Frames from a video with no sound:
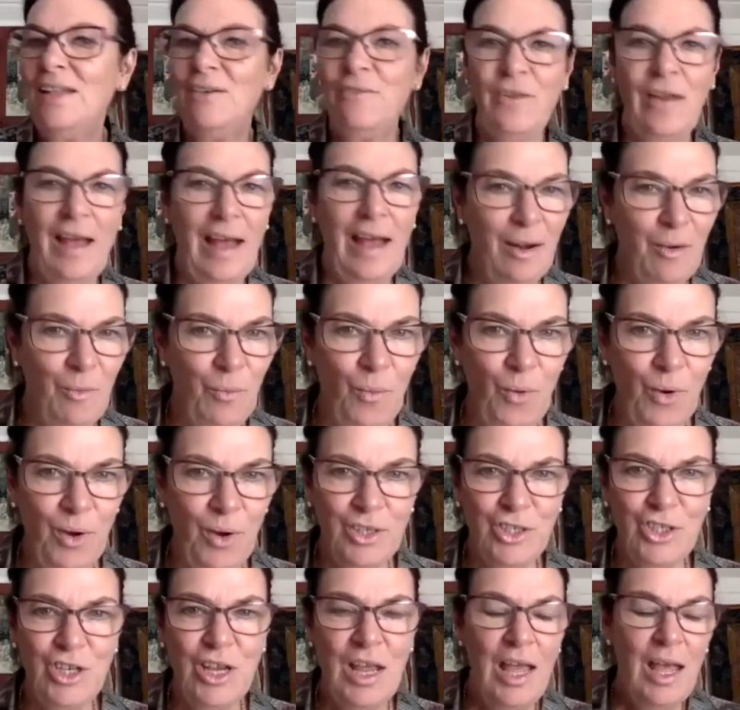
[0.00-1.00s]
had a
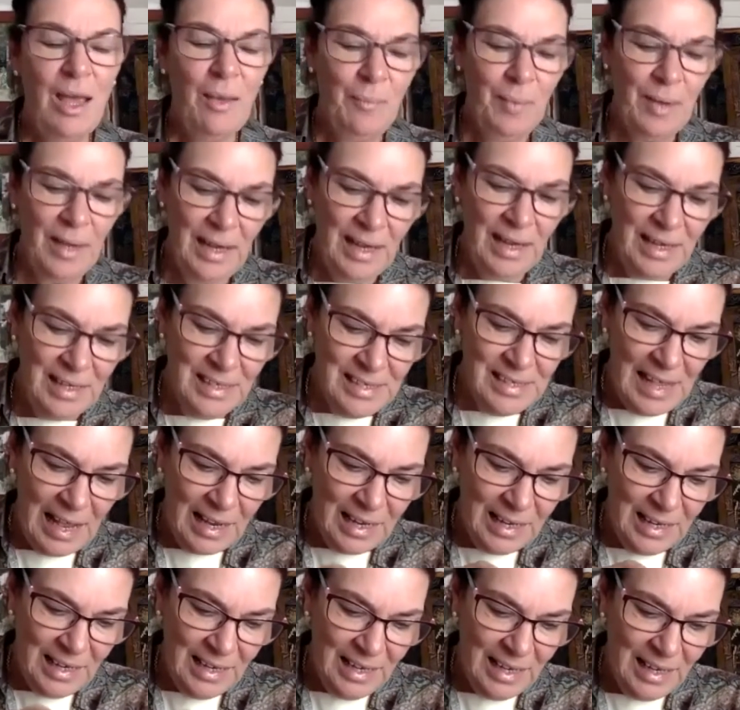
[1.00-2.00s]
watch. But
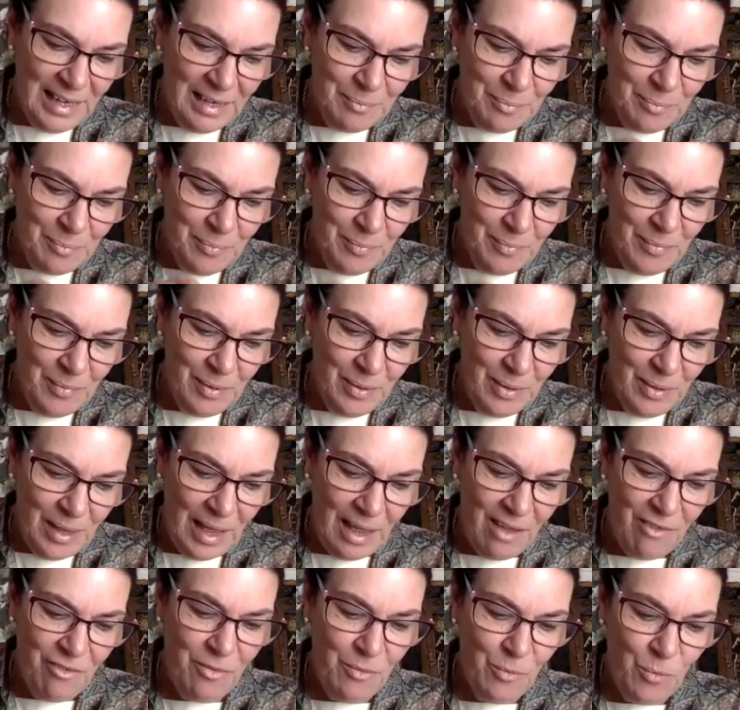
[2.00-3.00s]
exactly at
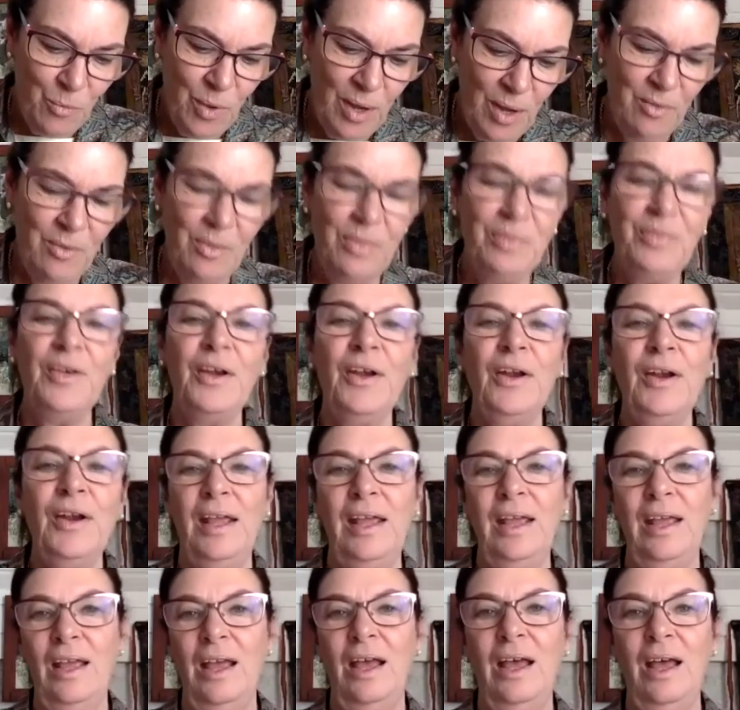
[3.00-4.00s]

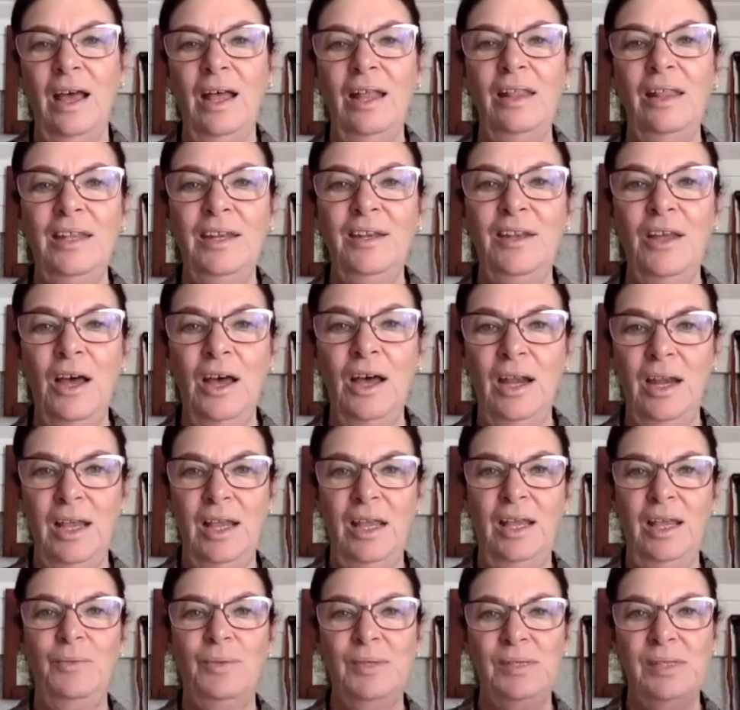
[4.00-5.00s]
1:30 on the dot,
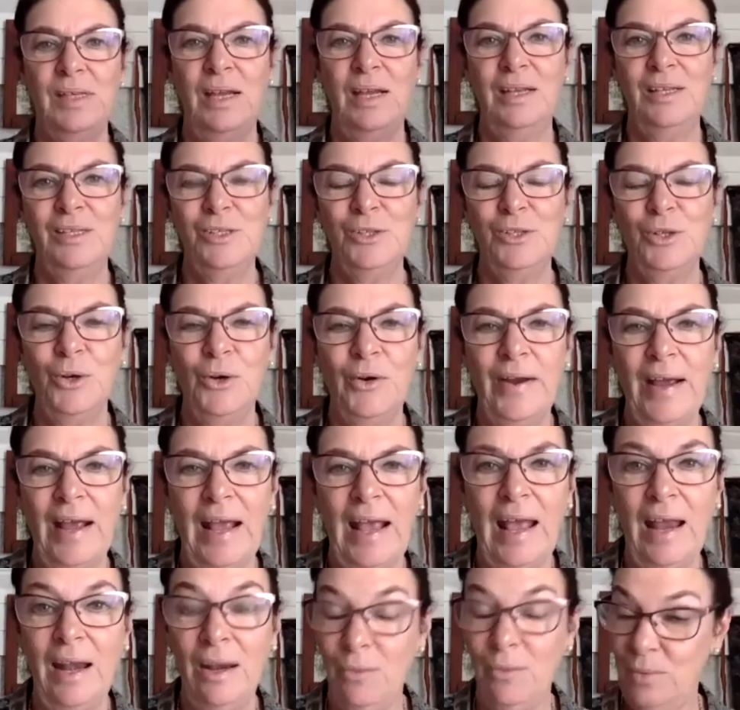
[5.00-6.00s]
he was at his door
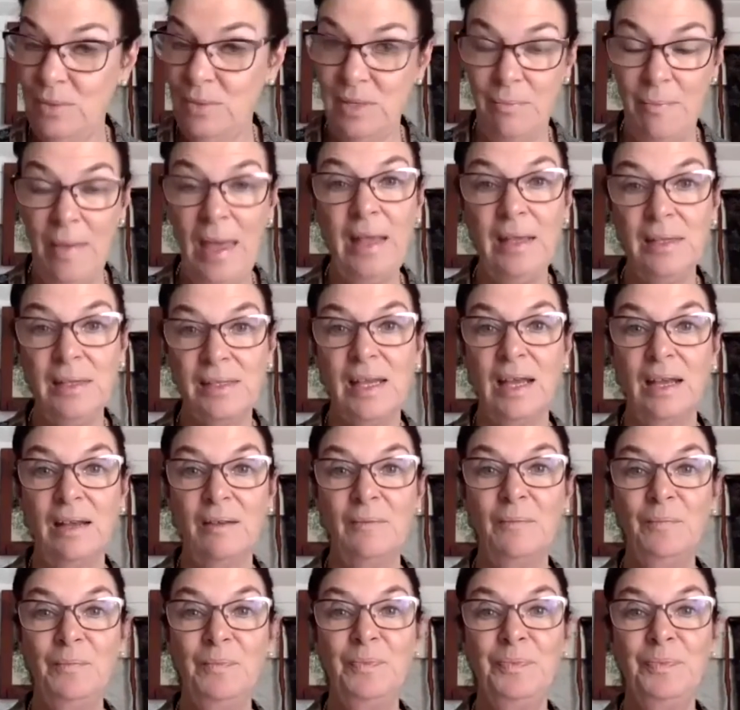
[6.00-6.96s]
again. It was amazing.